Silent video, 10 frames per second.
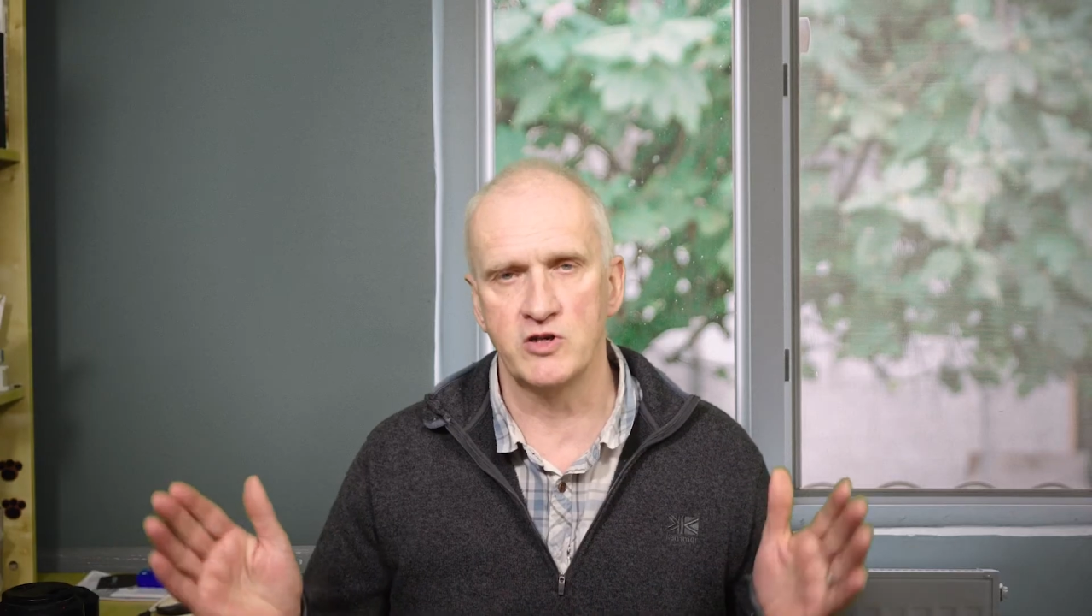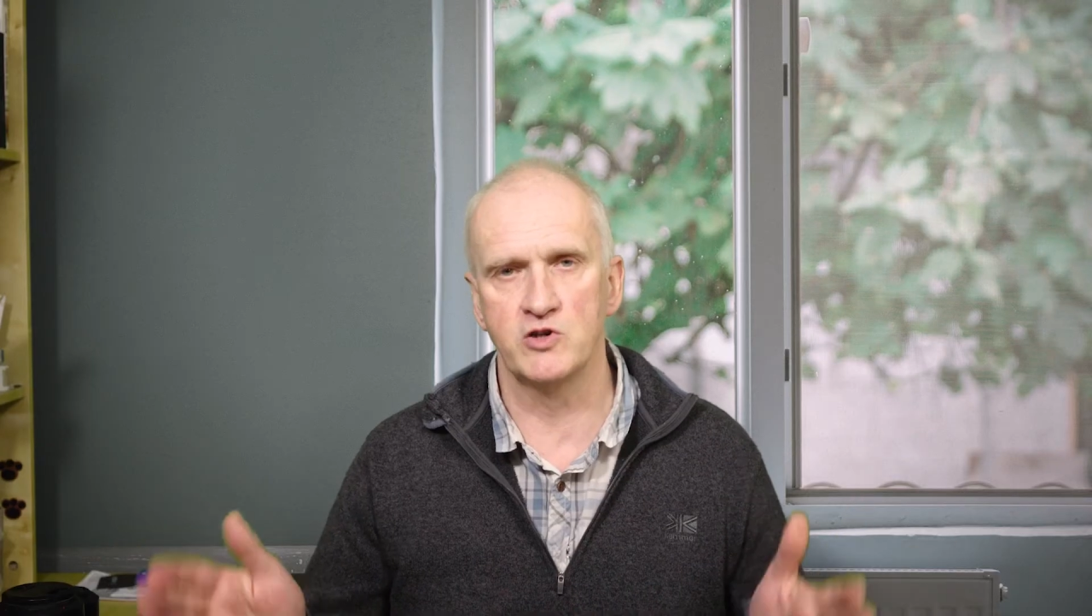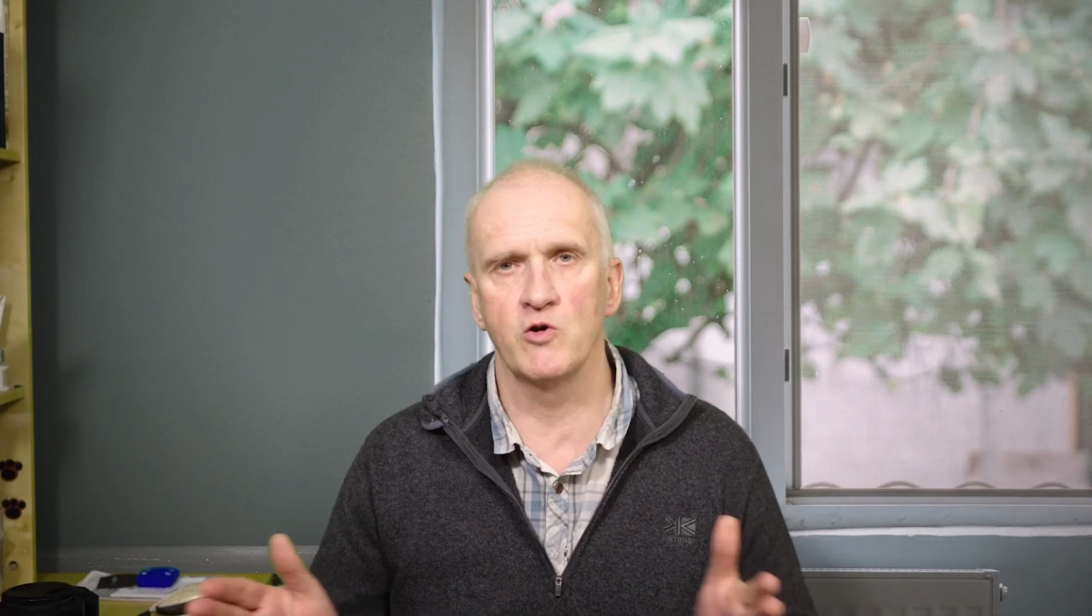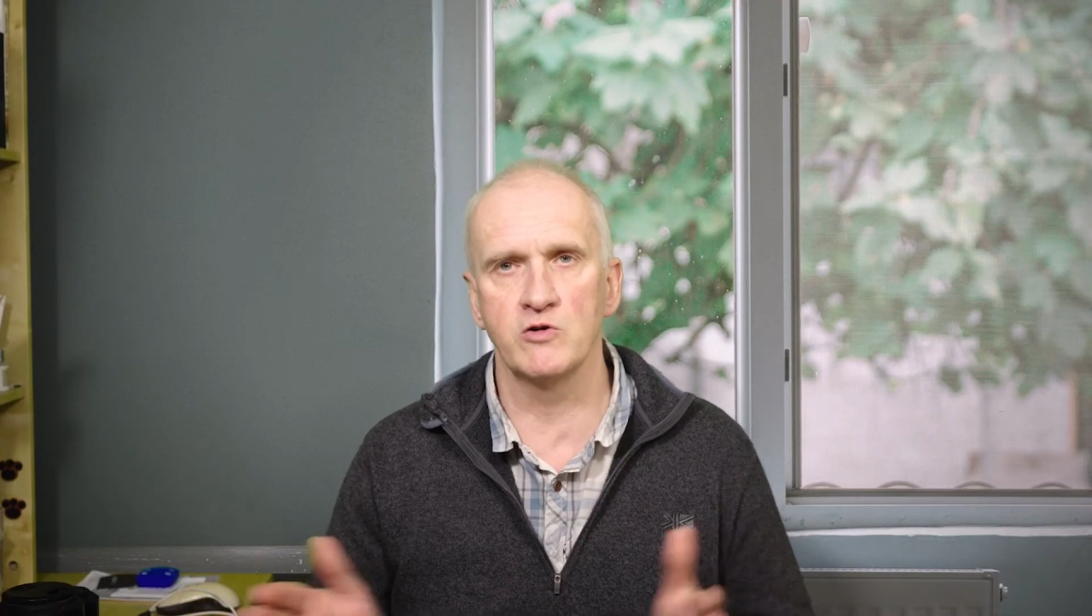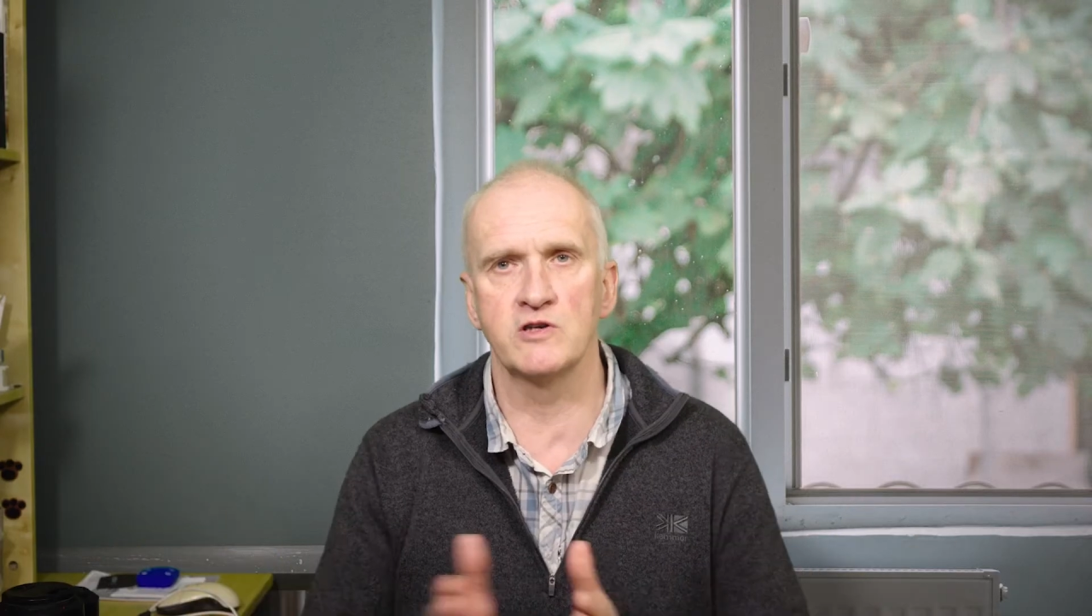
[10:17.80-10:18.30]

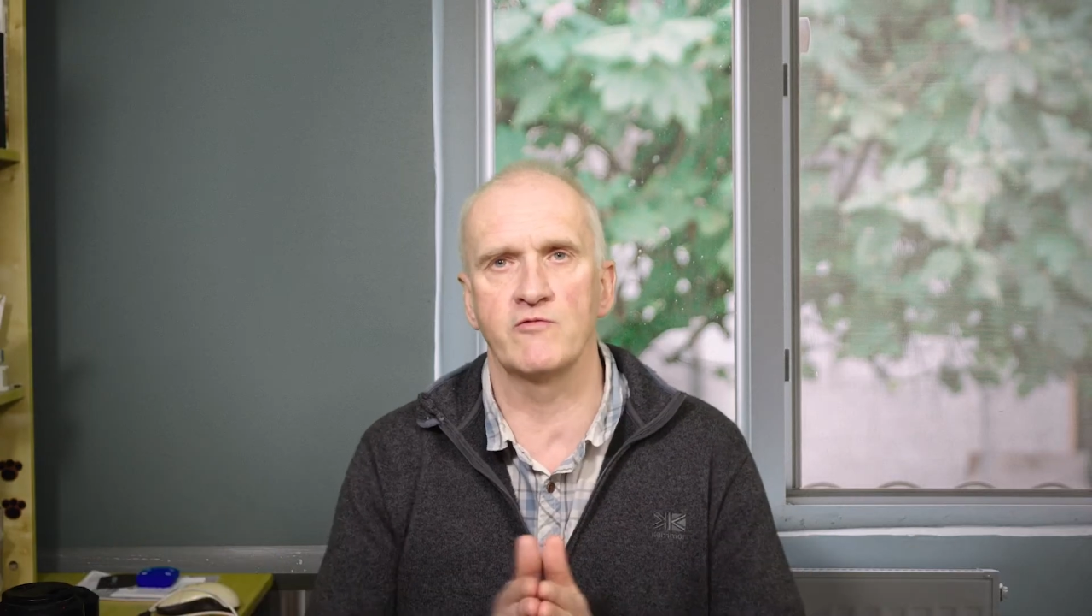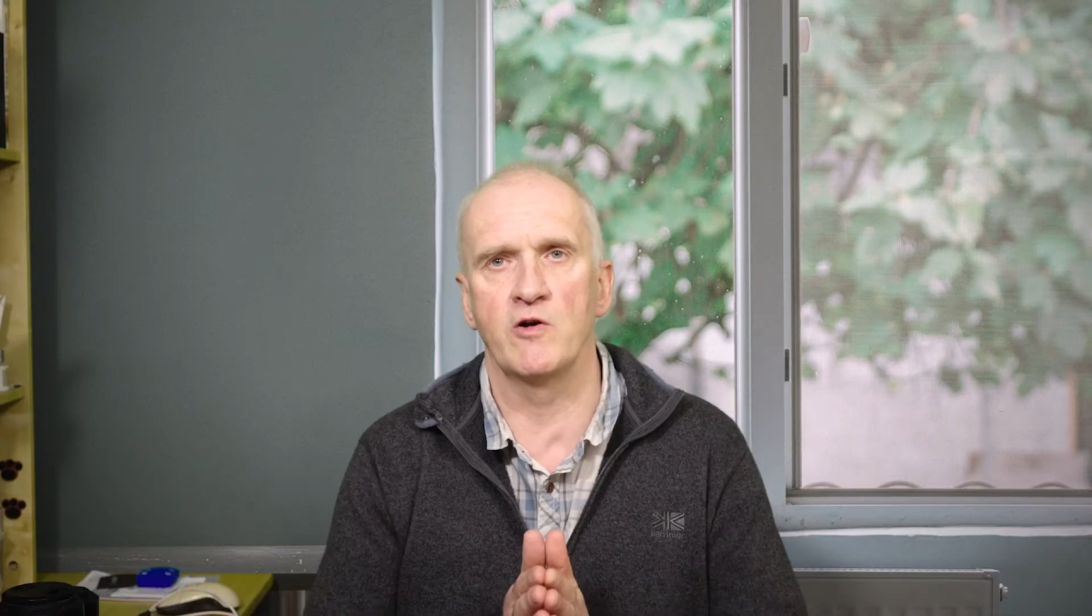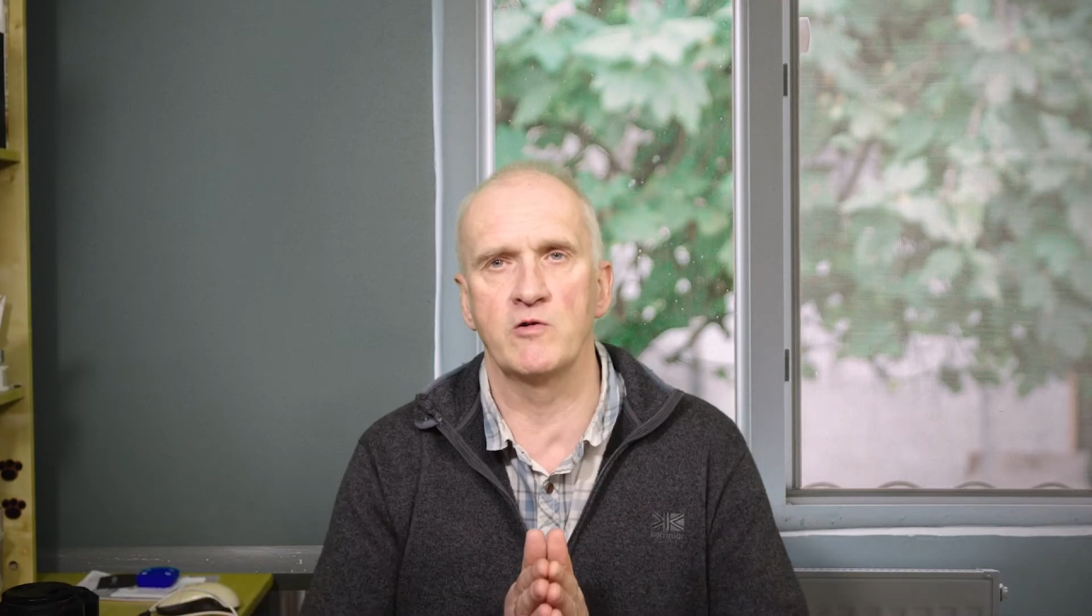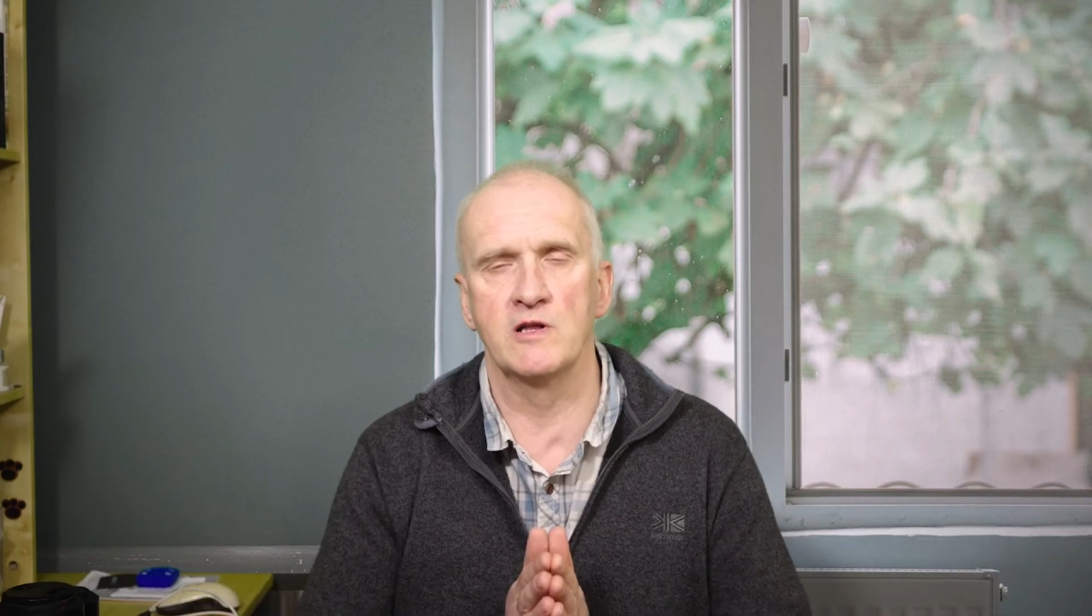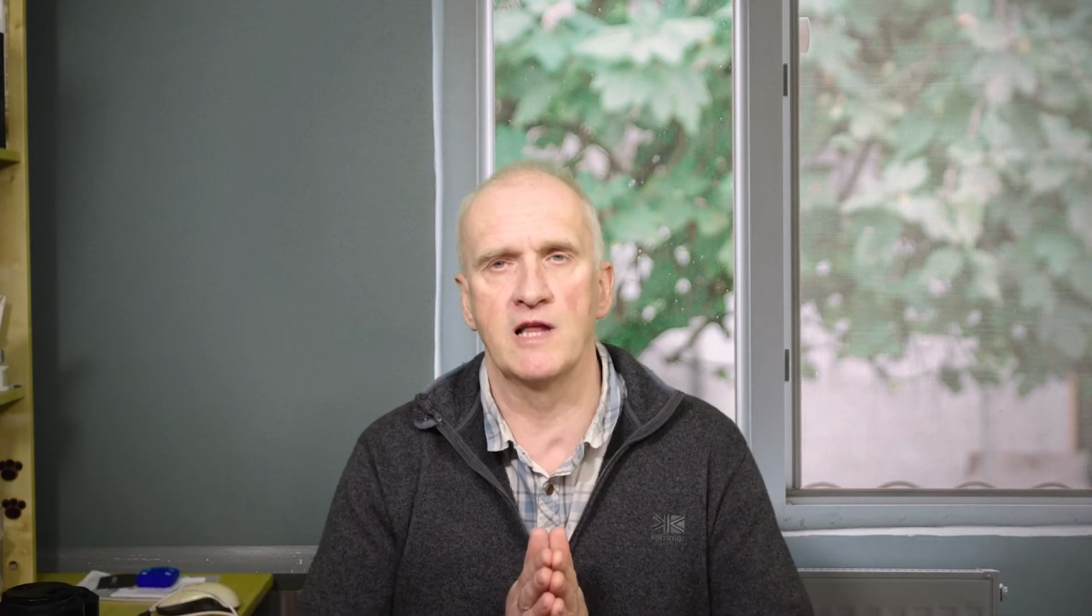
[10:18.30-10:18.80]
shortest focal